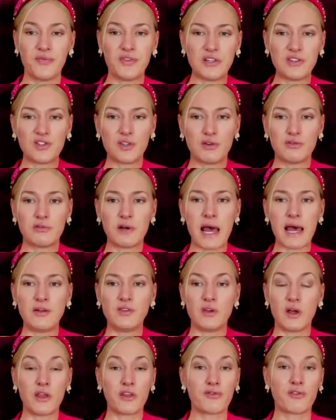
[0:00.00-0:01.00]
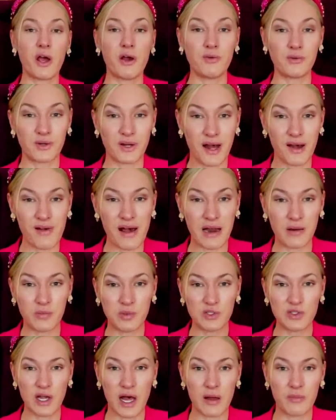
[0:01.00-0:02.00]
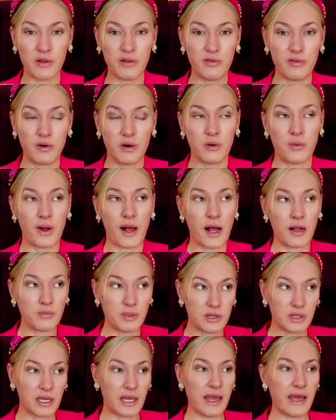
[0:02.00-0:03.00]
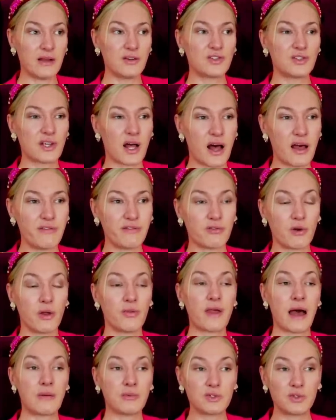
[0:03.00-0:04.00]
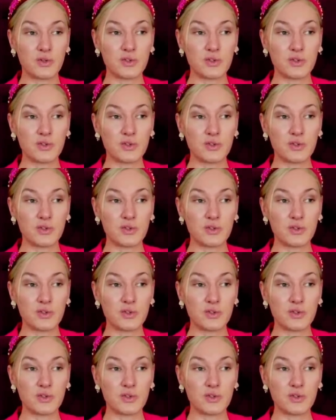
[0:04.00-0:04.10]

this red throne that I've had beside me for a while with the King Cipher on, that was